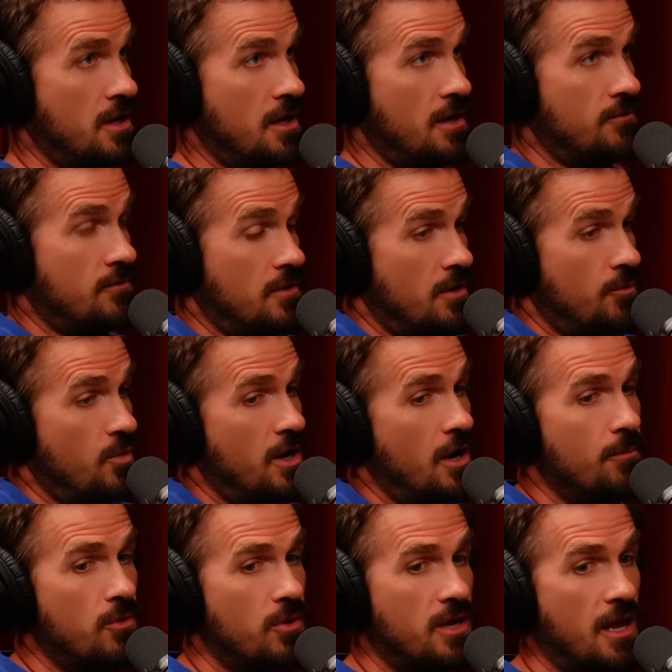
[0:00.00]
And when
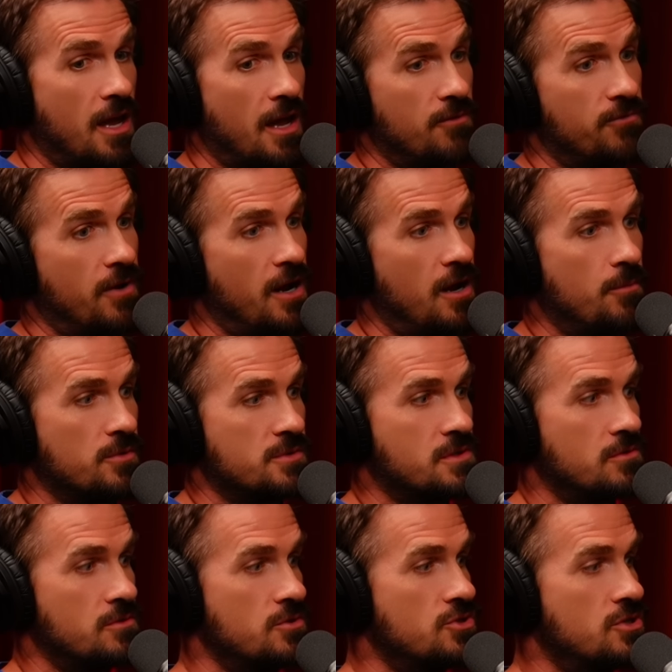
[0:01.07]
I'm looking at a viable
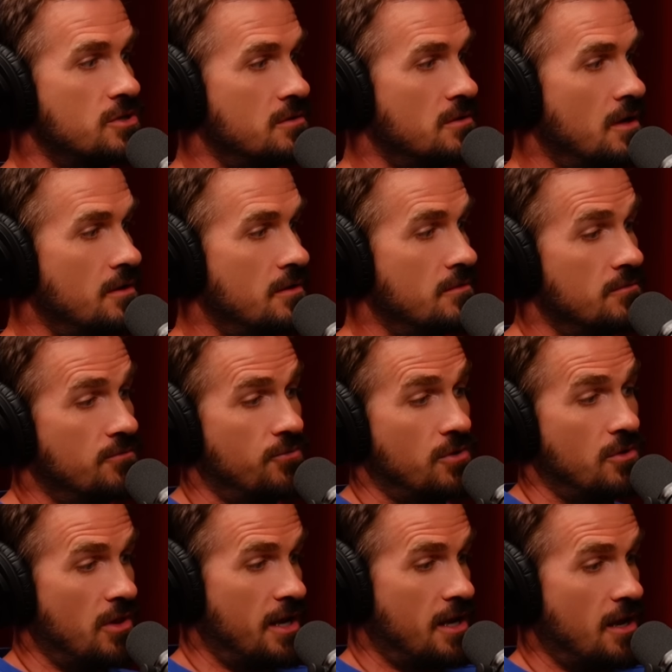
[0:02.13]
solution
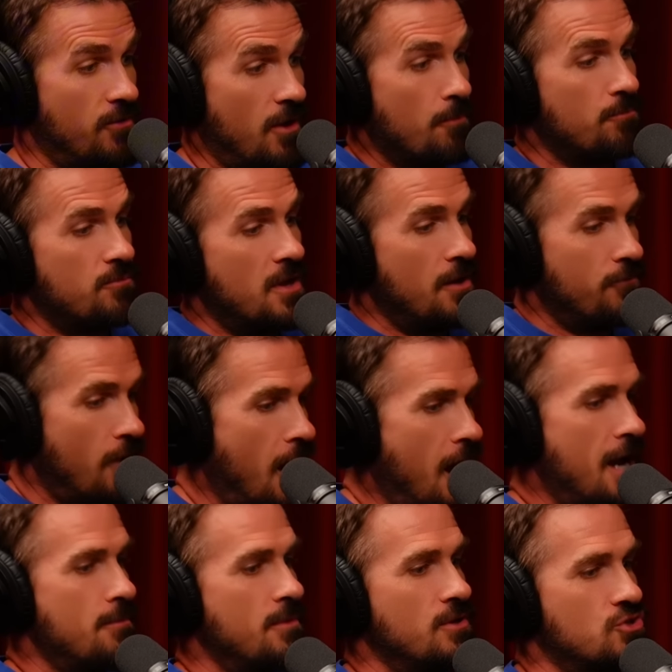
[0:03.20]
for like, if
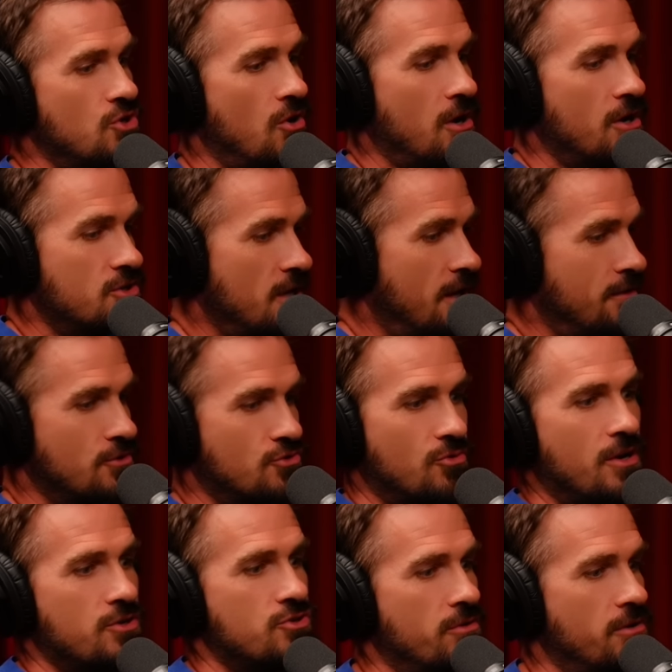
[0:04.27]
I'm in charge at the
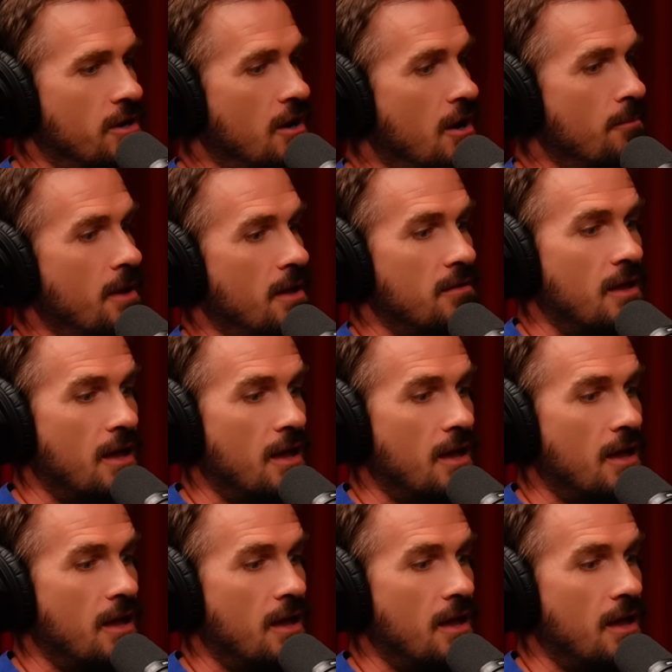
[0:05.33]
Treasury, I'm at